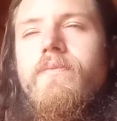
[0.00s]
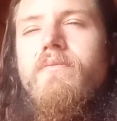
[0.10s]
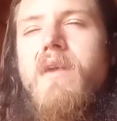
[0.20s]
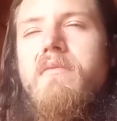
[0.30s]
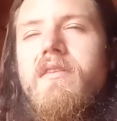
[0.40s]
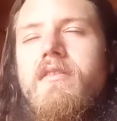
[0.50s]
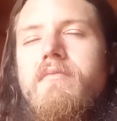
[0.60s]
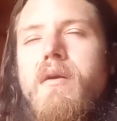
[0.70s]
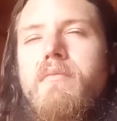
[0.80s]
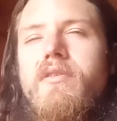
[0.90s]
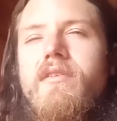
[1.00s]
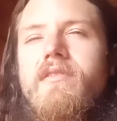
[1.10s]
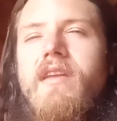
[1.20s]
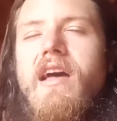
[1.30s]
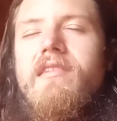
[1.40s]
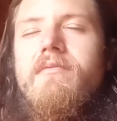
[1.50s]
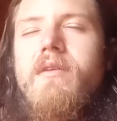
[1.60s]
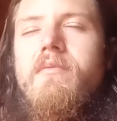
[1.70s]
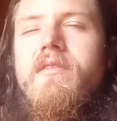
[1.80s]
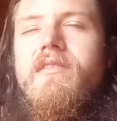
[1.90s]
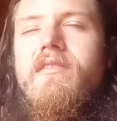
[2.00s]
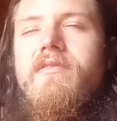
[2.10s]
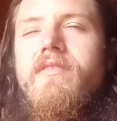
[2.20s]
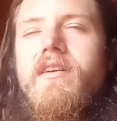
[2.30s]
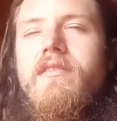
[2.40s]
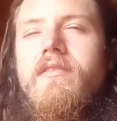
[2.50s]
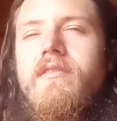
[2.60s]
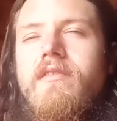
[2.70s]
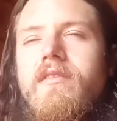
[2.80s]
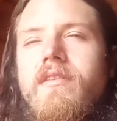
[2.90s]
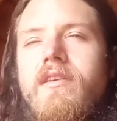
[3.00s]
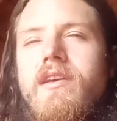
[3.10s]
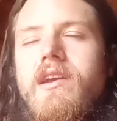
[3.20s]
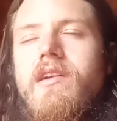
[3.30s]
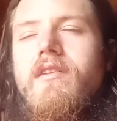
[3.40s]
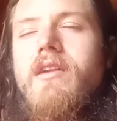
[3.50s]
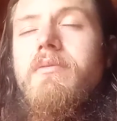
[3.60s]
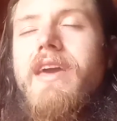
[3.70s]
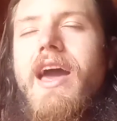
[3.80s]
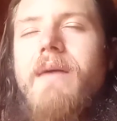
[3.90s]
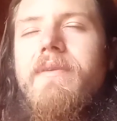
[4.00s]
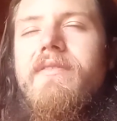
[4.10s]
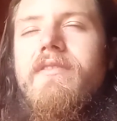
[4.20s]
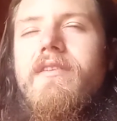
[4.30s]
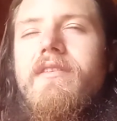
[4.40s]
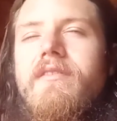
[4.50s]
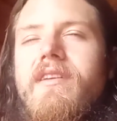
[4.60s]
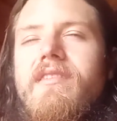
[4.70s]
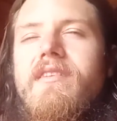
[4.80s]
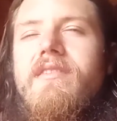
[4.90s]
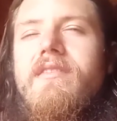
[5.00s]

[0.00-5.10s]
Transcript: Maybe you remember those last moments you felt incredibly happy for no reason.